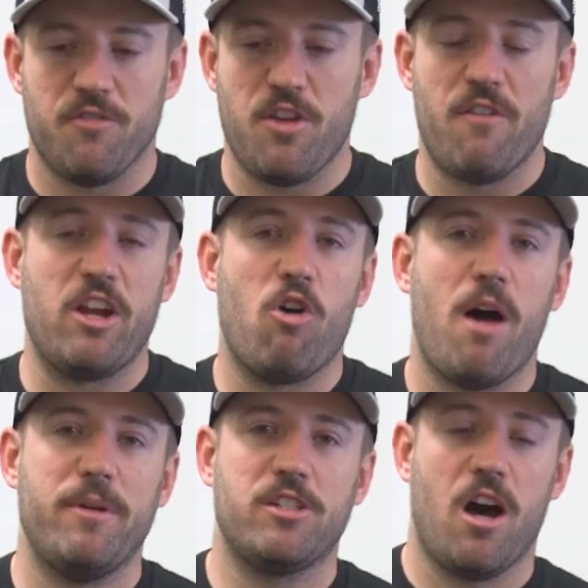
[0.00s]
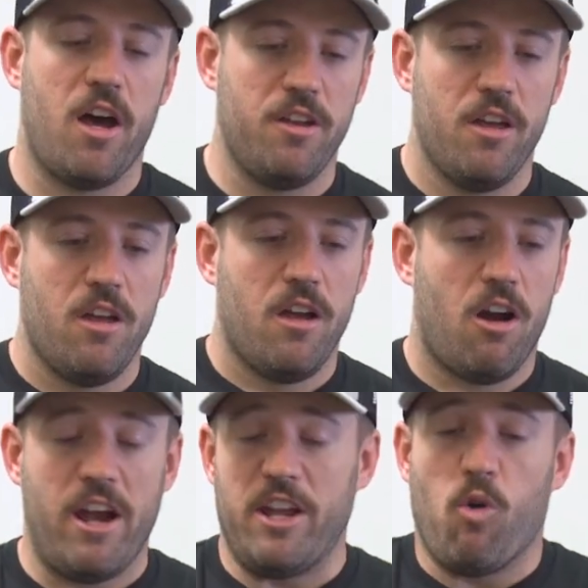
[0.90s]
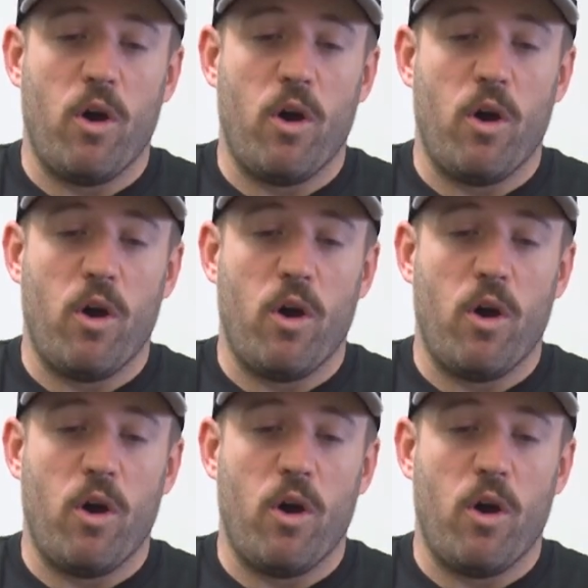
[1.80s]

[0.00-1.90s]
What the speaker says: If you have any comments on or any